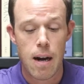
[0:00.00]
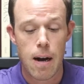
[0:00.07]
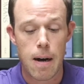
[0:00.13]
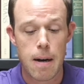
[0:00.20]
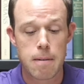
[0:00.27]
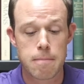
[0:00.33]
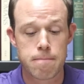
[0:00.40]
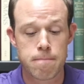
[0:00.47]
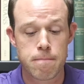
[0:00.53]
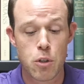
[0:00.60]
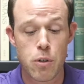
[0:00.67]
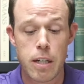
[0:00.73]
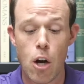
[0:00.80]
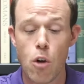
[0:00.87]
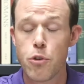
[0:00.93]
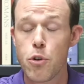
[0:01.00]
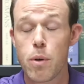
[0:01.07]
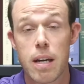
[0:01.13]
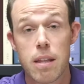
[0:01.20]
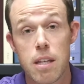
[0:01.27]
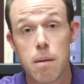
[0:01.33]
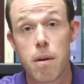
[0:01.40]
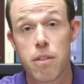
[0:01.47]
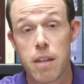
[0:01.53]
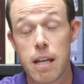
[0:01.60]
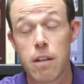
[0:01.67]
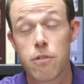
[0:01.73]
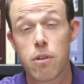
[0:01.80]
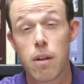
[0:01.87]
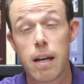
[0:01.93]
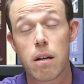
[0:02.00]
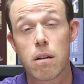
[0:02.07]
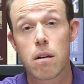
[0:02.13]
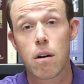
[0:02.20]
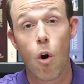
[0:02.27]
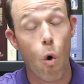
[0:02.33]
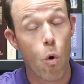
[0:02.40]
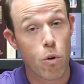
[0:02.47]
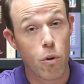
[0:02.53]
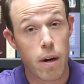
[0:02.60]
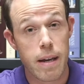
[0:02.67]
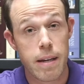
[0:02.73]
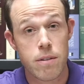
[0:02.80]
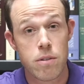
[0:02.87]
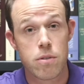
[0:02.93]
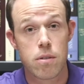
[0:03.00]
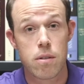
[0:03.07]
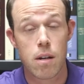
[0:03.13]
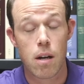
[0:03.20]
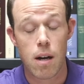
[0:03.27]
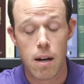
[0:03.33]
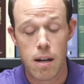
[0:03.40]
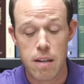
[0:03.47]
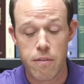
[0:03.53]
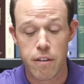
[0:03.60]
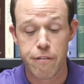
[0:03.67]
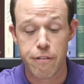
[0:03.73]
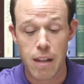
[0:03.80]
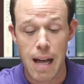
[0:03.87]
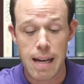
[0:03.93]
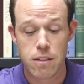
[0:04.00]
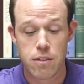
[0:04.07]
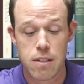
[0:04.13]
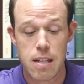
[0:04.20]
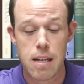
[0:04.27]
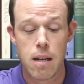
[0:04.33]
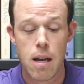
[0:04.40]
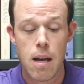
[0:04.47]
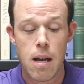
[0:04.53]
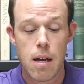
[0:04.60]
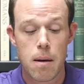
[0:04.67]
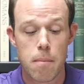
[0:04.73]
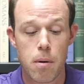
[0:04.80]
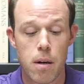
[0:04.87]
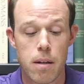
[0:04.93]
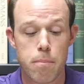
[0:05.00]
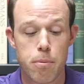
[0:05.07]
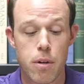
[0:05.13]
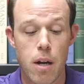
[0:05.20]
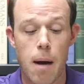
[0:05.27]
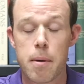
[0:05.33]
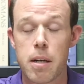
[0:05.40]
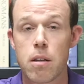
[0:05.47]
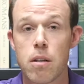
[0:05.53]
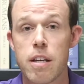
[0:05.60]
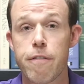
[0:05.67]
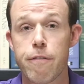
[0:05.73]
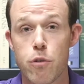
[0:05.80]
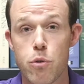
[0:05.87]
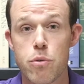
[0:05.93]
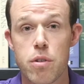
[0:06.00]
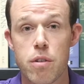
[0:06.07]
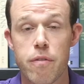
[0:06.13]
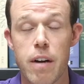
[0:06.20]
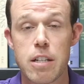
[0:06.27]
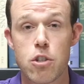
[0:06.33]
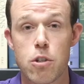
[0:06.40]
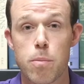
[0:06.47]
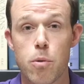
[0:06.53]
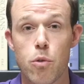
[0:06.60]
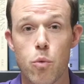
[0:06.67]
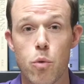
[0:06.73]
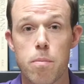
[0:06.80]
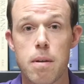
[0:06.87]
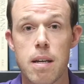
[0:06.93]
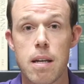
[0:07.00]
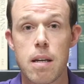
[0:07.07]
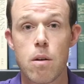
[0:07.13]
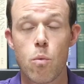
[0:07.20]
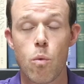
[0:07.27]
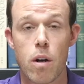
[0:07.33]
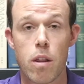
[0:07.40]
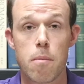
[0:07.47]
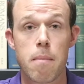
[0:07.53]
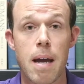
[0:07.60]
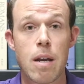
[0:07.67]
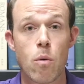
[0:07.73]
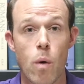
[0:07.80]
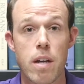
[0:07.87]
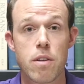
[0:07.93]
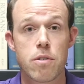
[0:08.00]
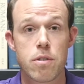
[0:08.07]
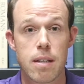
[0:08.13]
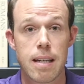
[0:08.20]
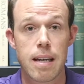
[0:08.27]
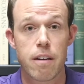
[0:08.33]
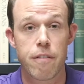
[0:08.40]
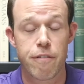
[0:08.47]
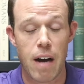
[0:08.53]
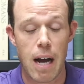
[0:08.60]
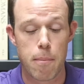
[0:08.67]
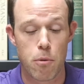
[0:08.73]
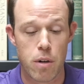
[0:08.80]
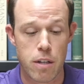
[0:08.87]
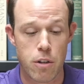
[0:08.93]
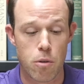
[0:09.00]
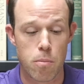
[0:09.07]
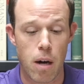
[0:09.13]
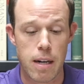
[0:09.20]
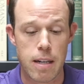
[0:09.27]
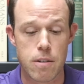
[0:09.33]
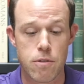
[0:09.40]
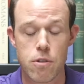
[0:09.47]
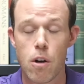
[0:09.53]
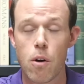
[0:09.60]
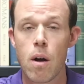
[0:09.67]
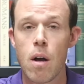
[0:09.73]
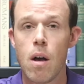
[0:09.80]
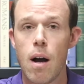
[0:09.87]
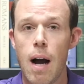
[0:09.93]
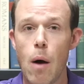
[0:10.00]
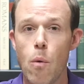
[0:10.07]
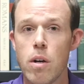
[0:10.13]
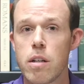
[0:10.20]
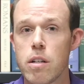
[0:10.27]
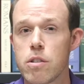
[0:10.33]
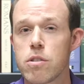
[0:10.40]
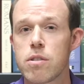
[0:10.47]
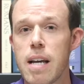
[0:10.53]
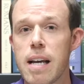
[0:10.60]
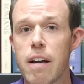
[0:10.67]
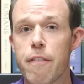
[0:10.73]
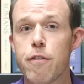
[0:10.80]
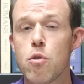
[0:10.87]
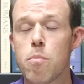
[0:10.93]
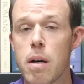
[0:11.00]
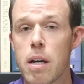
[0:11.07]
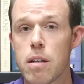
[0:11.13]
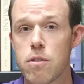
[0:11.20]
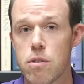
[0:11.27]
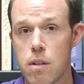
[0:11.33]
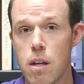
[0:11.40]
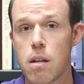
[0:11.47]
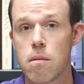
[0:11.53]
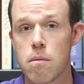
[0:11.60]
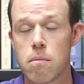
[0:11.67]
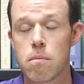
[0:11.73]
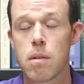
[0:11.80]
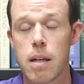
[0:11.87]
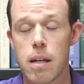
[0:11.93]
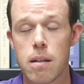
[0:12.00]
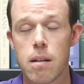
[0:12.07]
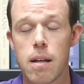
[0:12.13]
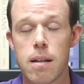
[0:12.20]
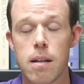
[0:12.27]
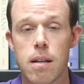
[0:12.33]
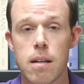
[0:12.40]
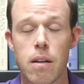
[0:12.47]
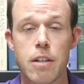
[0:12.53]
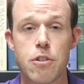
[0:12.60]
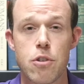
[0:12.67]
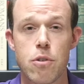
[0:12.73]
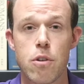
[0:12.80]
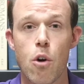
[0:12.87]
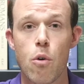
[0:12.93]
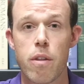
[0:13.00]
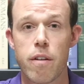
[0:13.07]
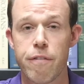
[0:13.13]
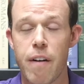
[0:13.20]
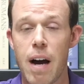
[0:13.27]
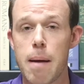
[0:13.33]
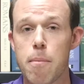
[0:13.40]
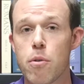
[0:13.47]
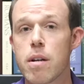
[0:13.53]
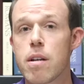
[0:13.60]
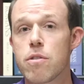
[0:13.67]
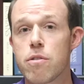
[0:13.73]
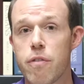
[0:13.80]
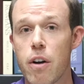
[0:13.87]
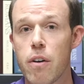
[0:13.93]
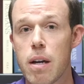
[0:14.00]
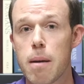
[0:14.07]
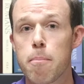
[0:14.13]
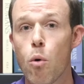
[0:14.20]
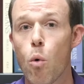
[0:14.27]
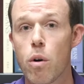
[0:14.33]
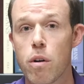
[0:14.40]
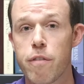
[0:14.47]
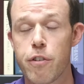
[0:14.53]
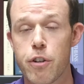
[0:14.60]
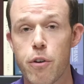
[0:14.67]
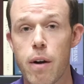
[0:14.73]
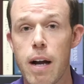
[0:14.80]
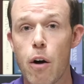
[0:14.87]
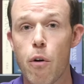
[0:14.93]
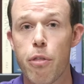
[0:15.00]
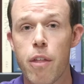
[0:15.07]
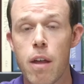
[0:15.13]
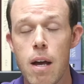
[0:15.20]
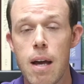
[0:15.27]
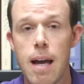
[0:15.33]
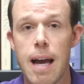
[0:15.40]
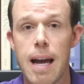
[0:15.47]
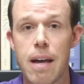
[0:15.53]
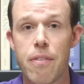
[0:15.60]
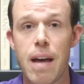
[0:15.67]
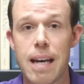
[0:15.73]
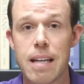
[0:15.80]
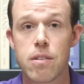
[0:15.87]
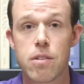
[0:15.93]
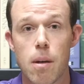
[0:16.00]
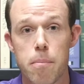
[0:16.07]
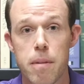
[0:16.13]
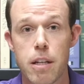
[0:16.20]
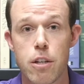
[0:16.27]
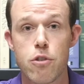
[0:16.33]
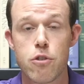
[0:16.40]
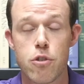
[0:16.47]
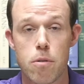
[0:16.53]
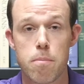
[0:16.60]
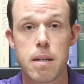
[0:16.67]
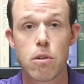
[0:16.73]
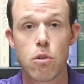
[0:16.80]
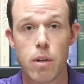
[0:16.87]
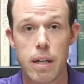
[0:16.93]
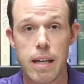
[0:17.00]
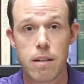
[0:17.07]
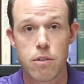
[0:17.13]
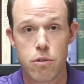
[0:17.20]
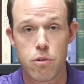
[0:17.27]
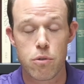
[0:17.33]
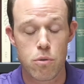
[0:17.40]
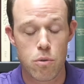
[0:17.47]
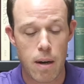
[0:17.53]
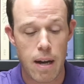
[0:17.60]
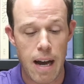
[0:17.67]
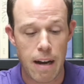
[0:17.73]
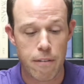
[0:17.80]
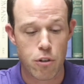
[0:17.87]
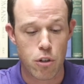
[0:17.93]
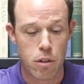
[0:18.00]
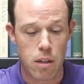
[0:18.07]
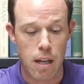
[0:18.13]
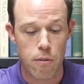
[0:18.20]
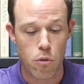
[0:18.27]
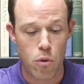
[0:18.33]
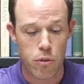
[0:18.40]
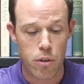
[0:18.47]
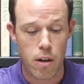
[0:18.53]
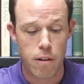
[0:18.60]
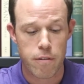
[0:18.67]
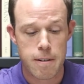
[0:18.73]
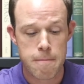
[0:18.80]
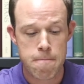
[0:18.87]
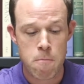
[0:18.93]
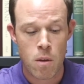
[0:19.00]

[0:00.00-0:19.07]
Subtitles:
You can also get them in things like whole grains, even flaxseed, but predominantly fruits and vegetables would be one of the main ways to get fiber in your body. So I wanted to just take a few minutes and let you know that fiber is very important for your health, and that is something you should be looking to have good levels of.